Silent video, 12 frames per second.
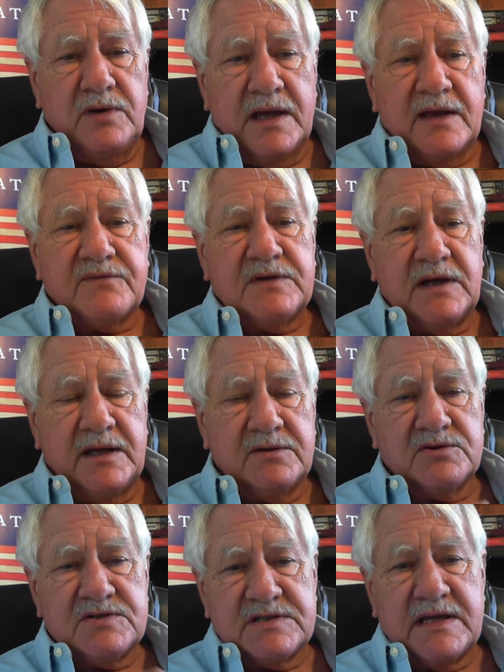have to
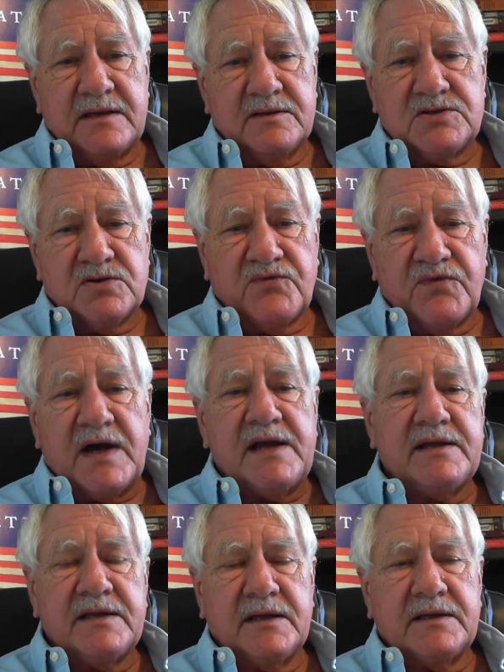understand that you're
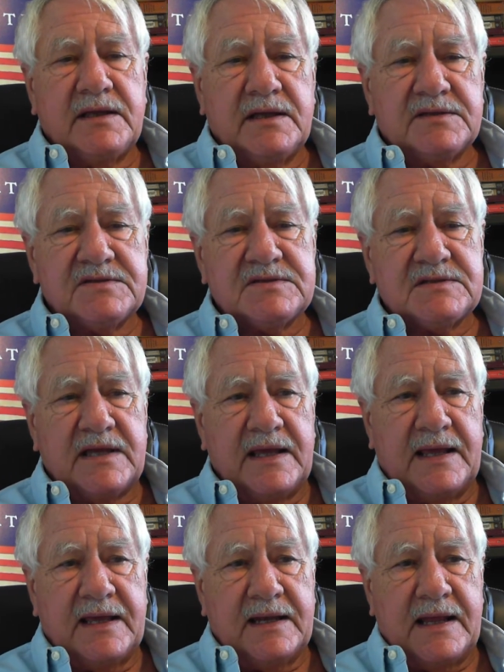fighting against
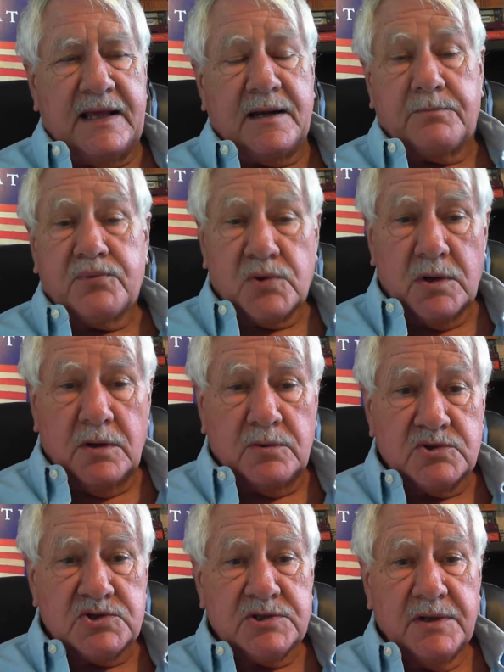a, an
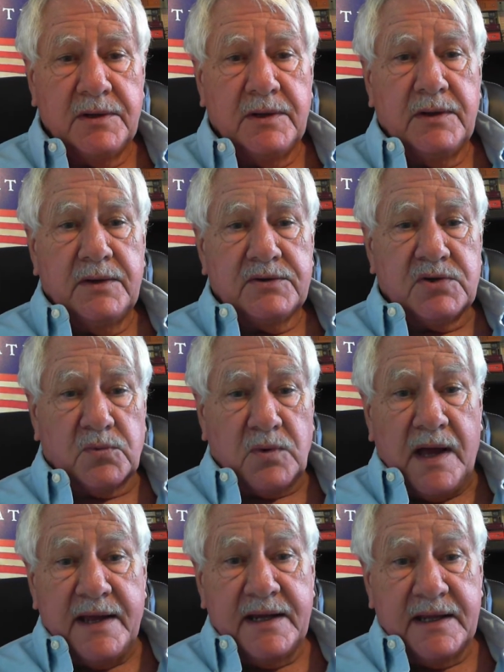approach to
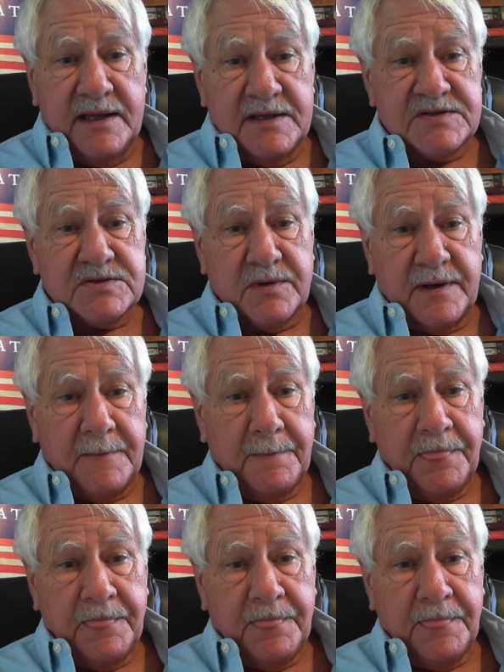writing history